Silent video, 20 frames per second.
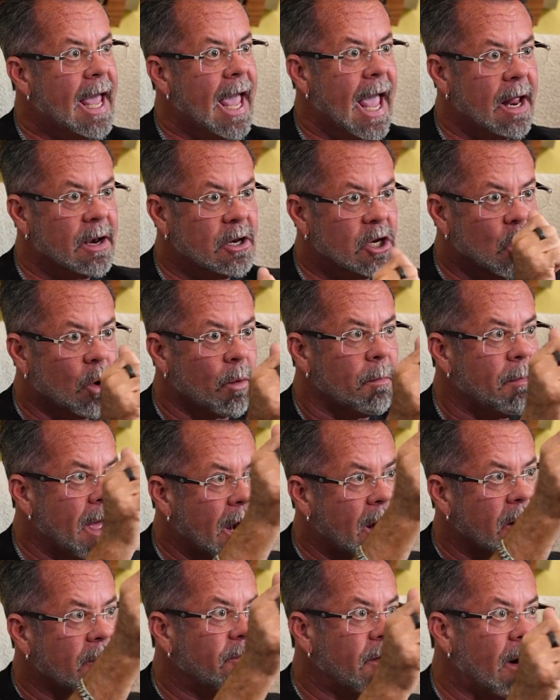and you're
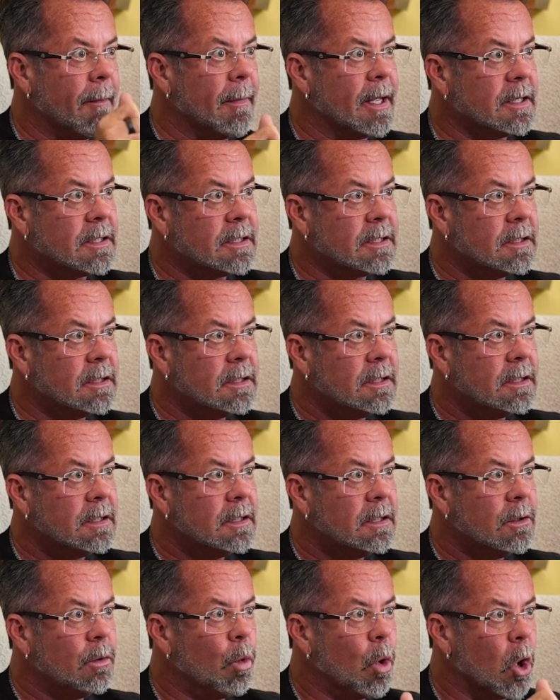better from it.
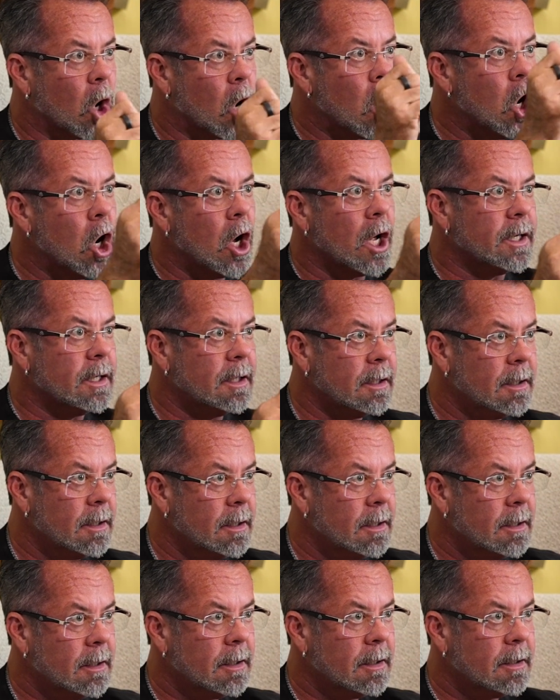We're good.
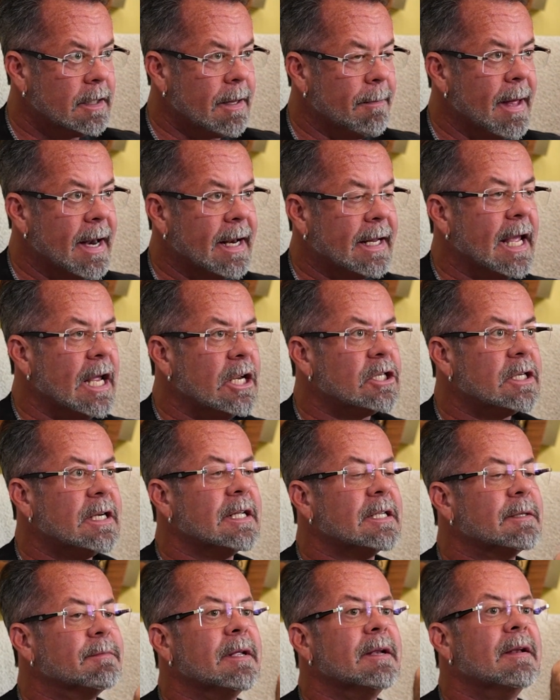The medication
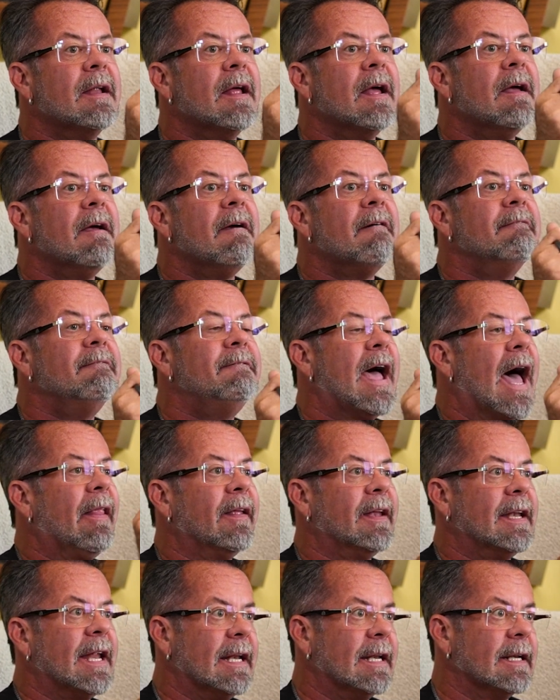has been
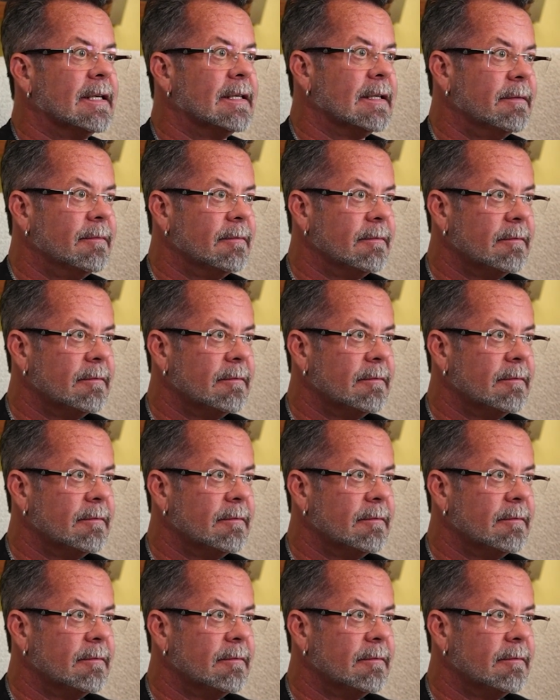validated.